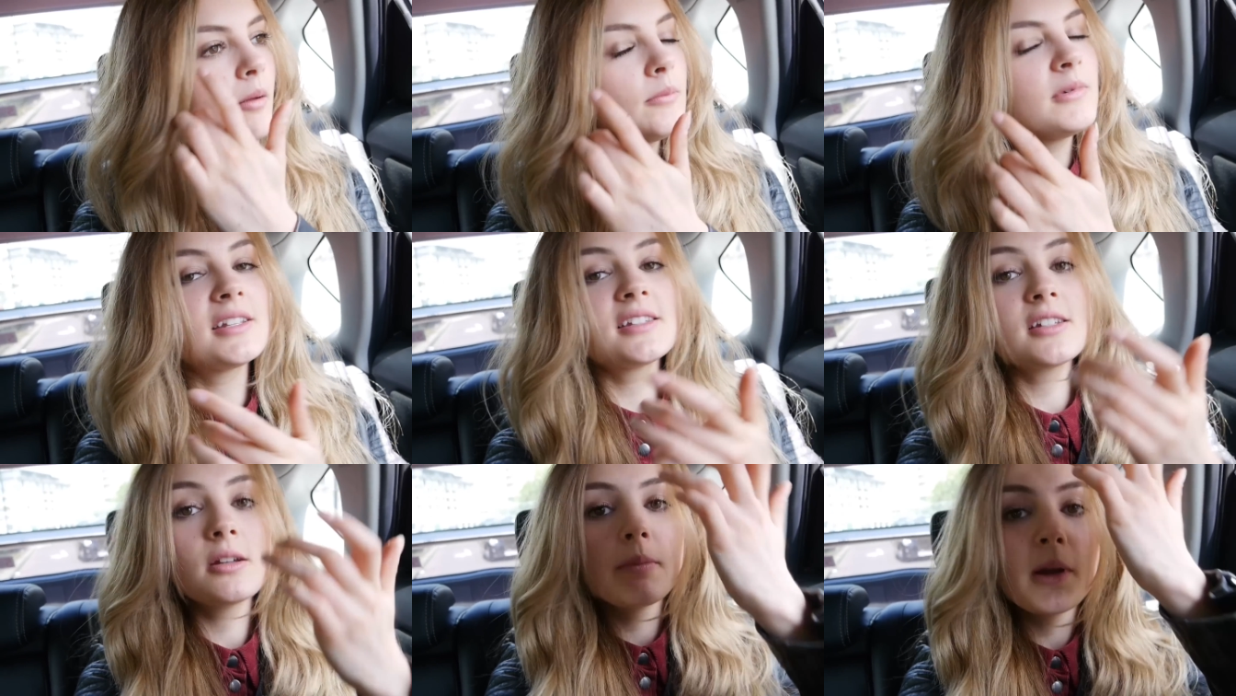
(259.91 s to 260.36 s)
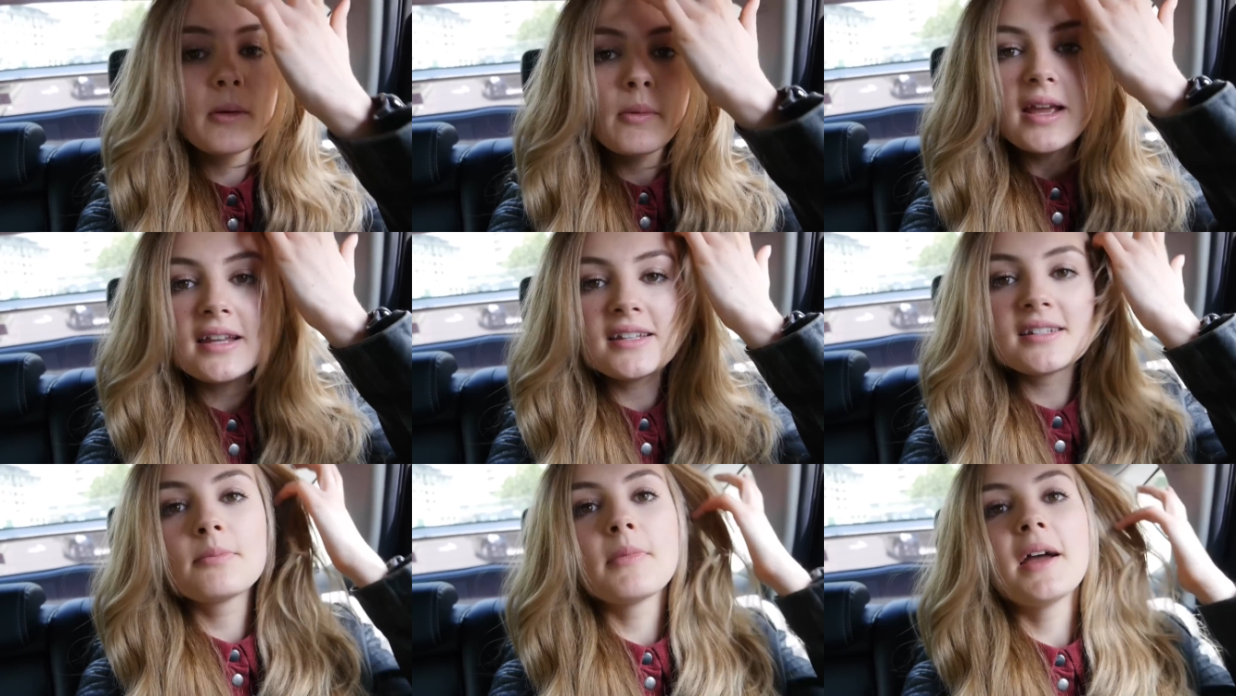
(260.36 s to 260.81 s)
I'm just on my
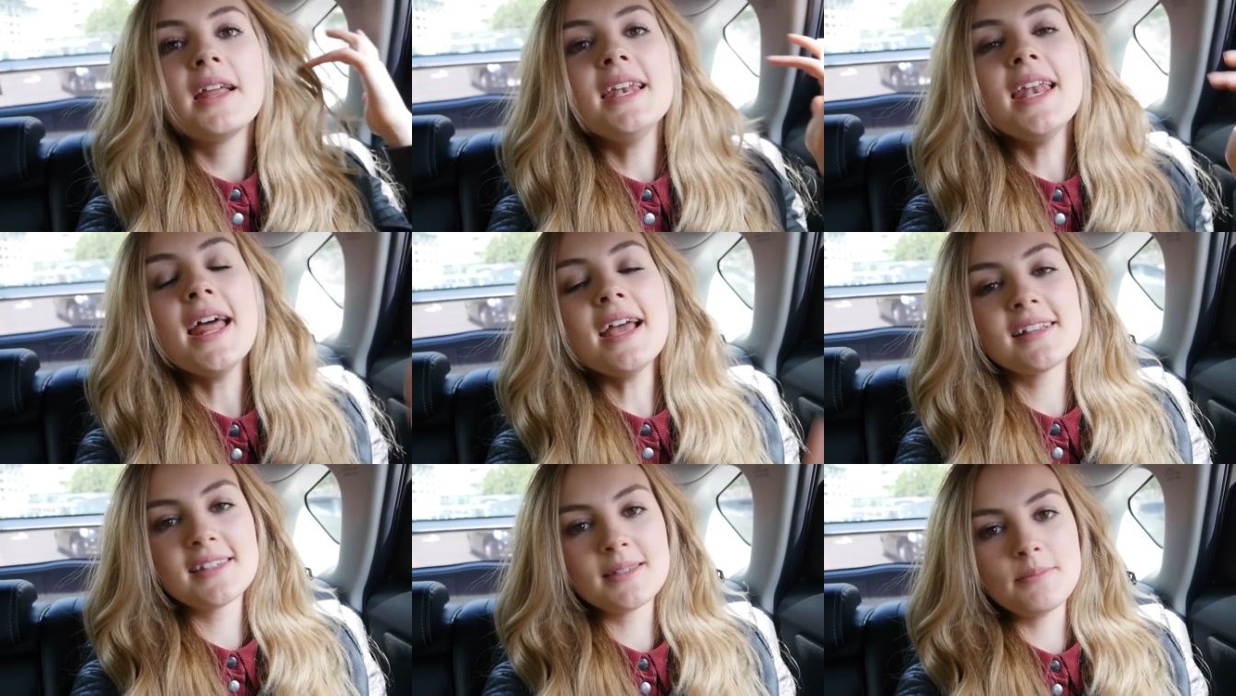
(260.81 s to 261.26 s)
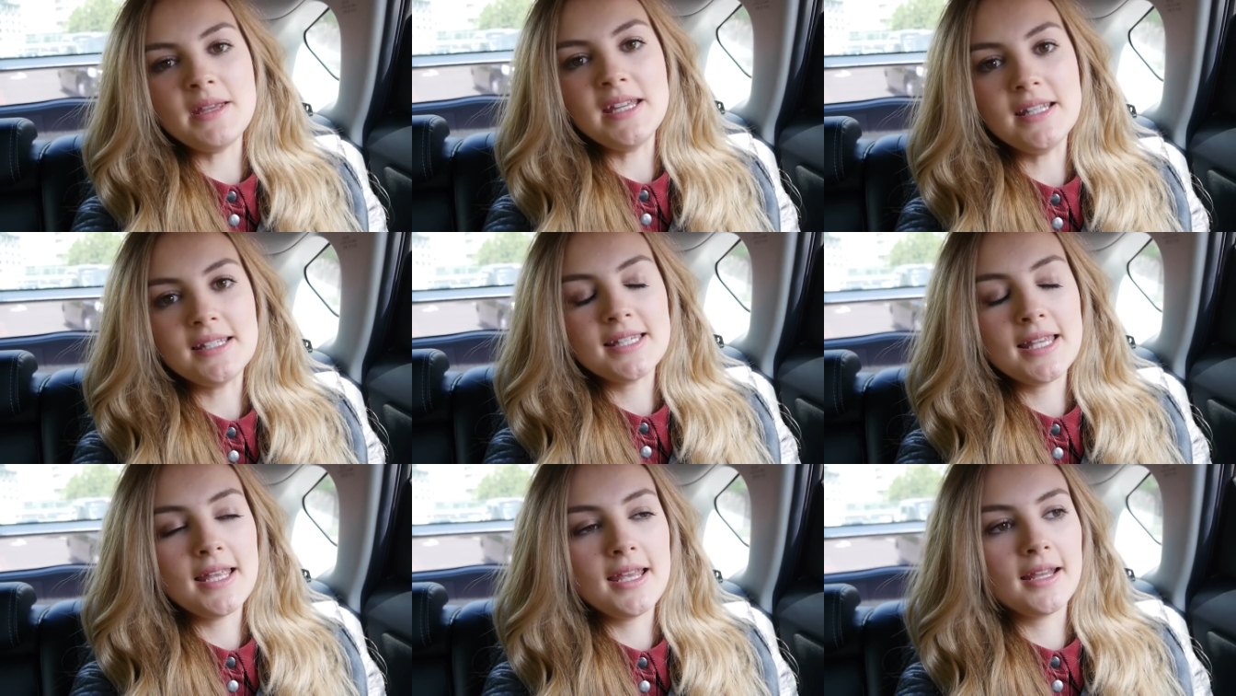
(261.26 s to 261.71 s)
way to my next
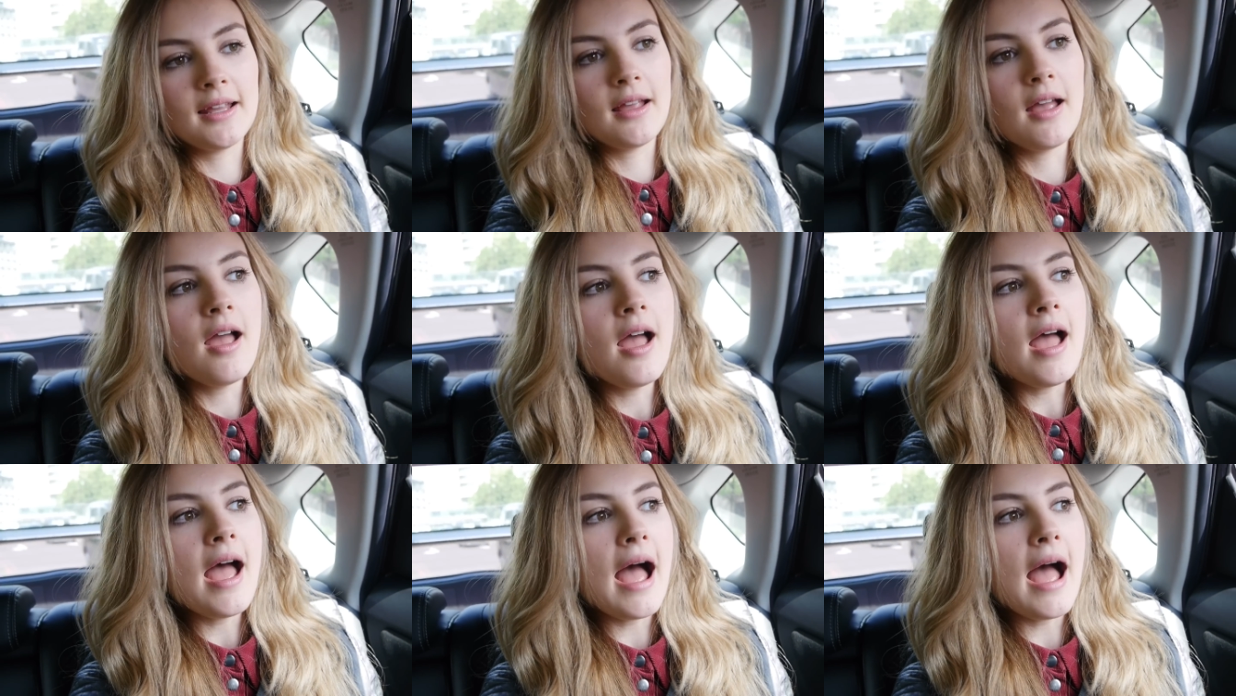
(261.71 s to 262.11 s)
meeting,